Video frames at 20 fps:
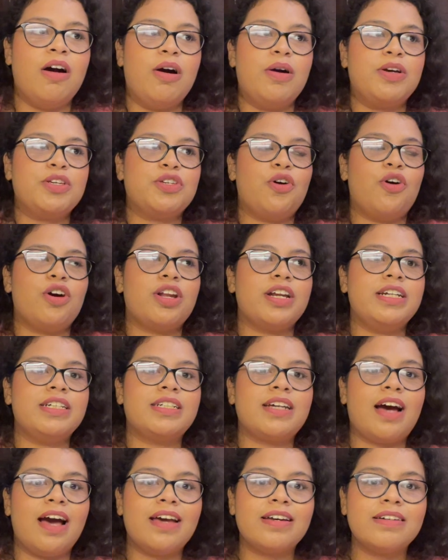your
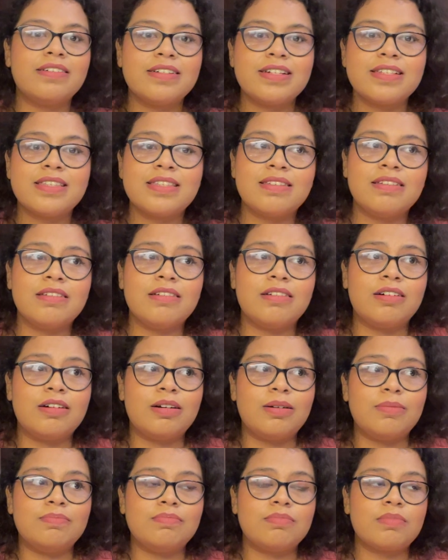entire
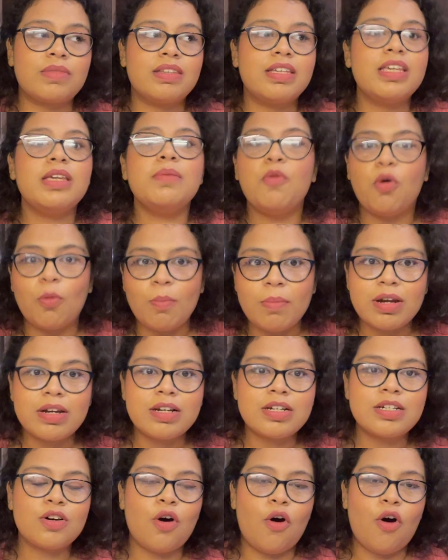key
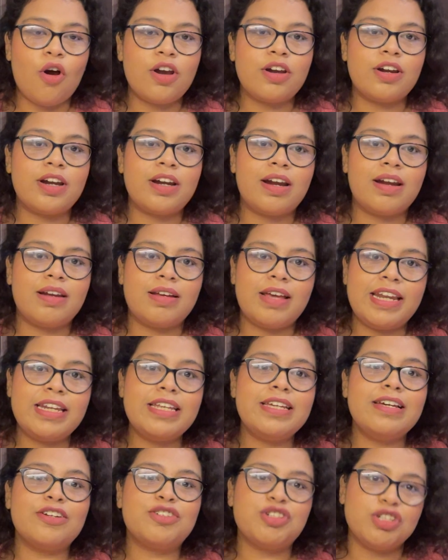moment or
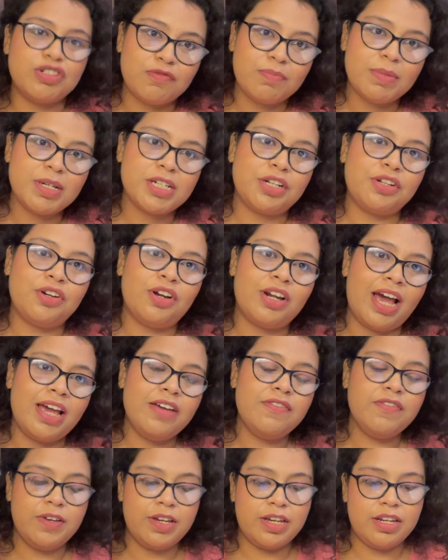any achievement in your
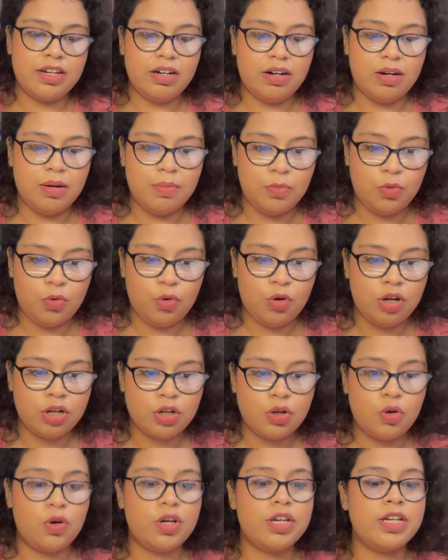life in a more
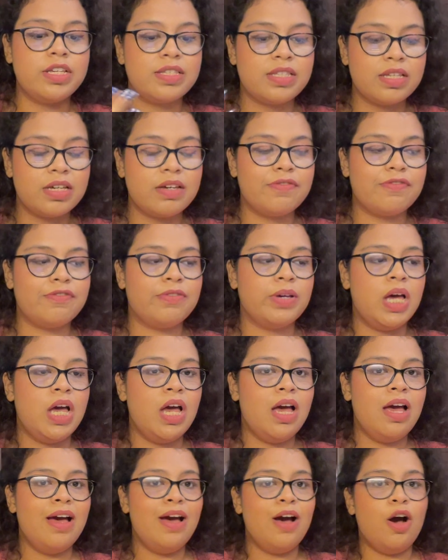cohesive,
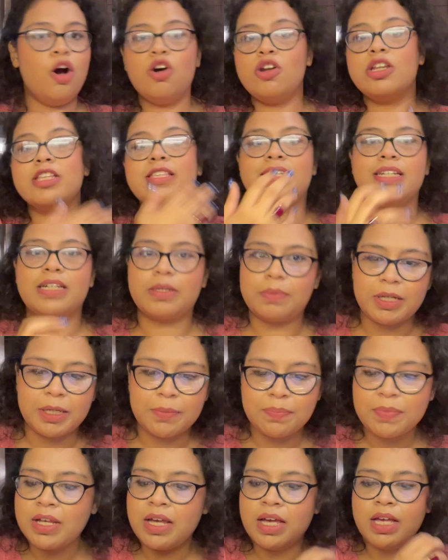holistic way.
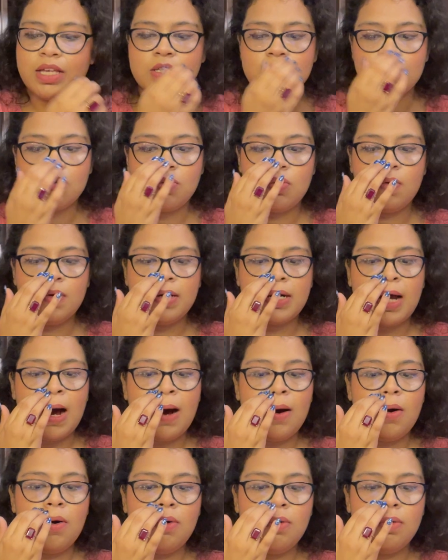So
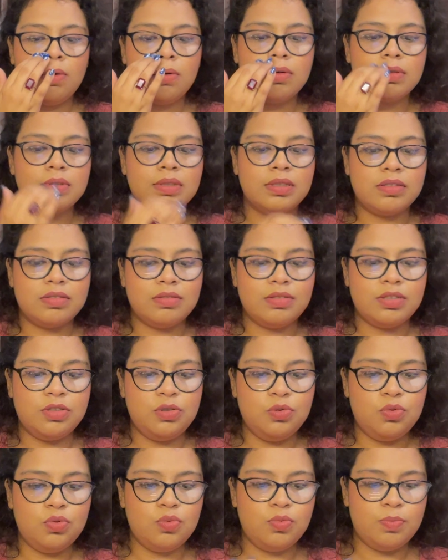now
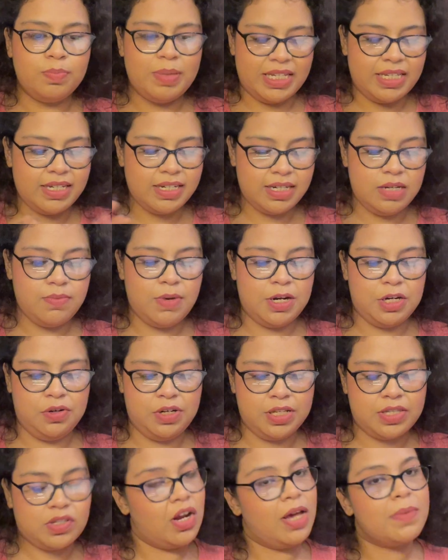you basically, when you
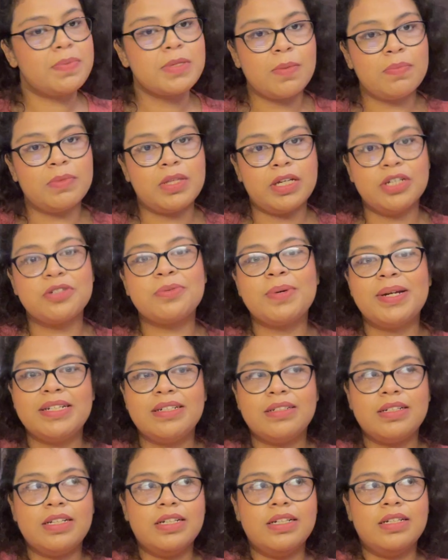describe something
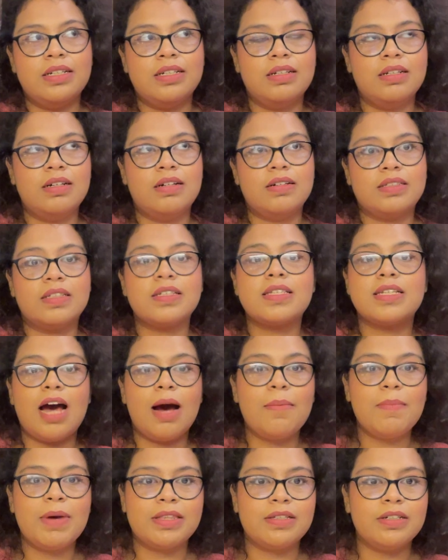in the
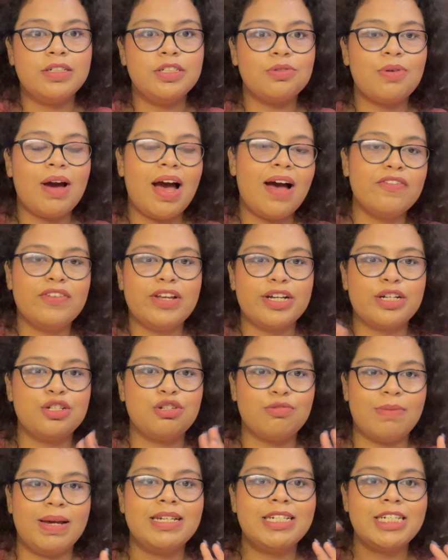STAR method, you have like a
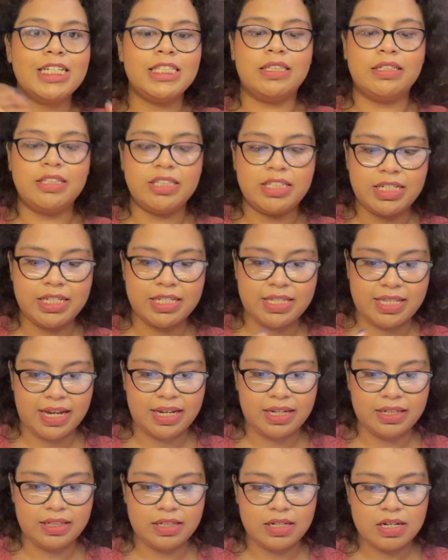20-30
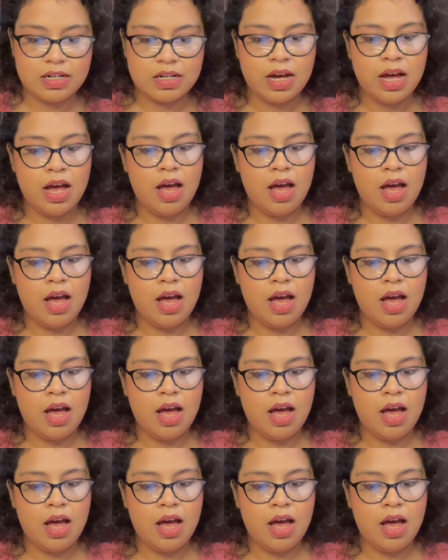second